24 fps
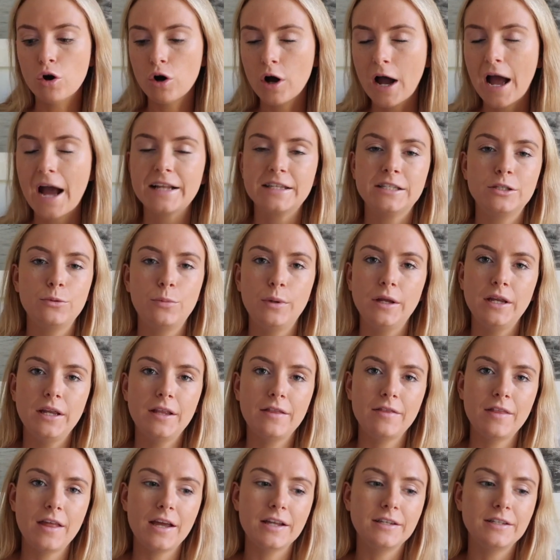had to be
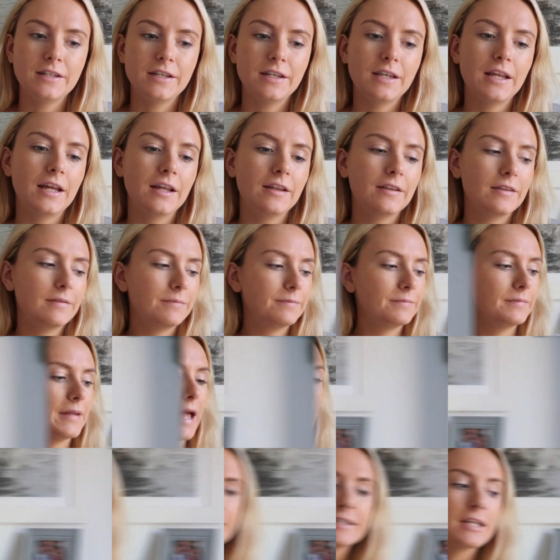in there, didn't it?
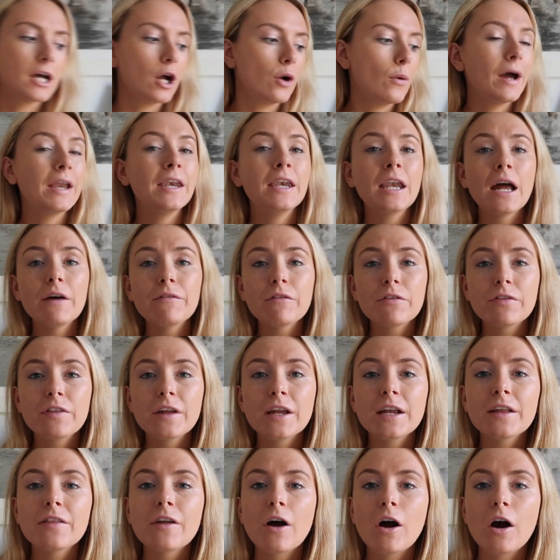Okay, so another
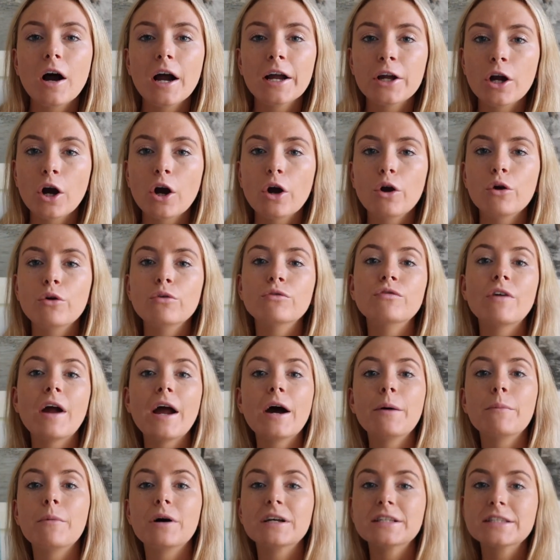thing that I go
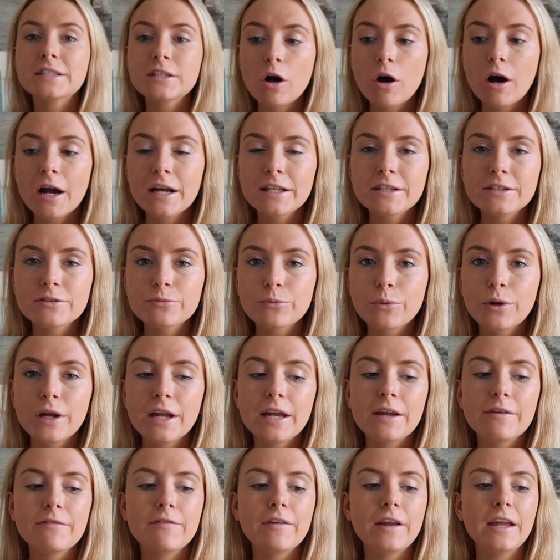round my sides
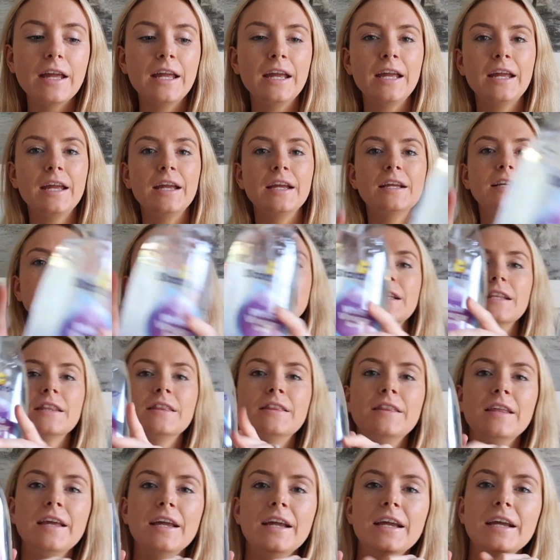with is
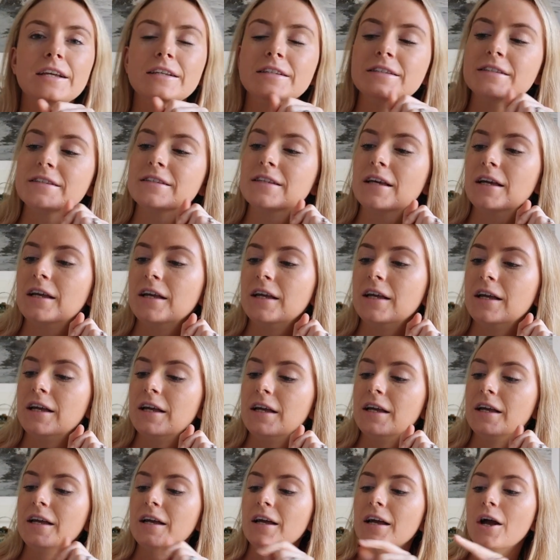this
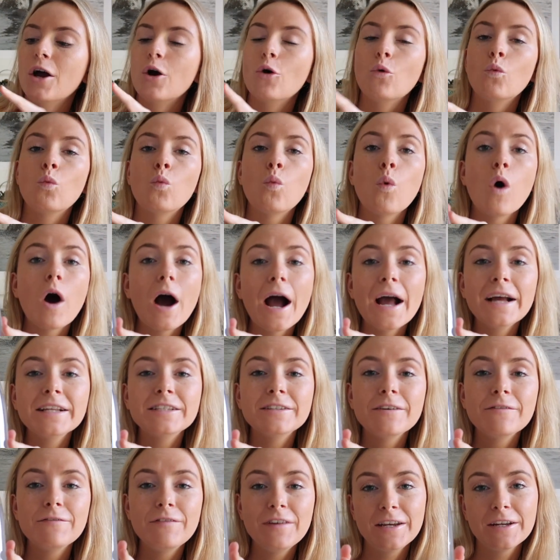
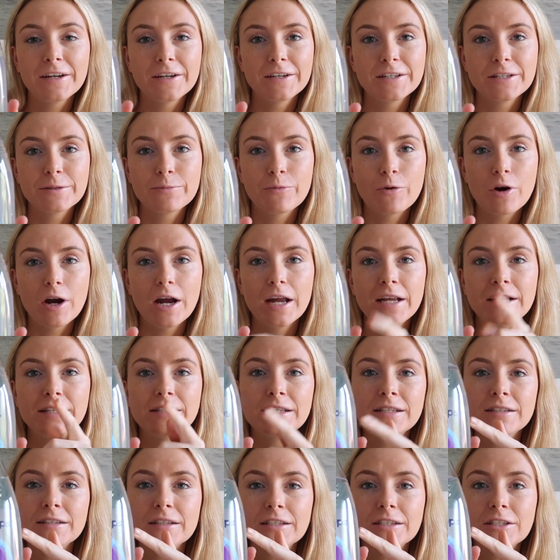white vinegar spray.
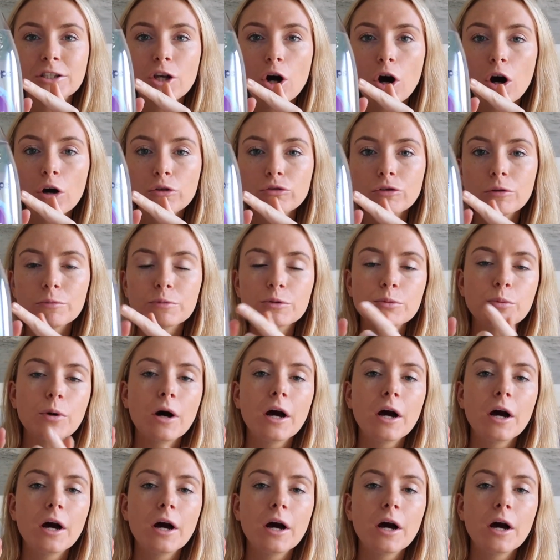This is a Star Drops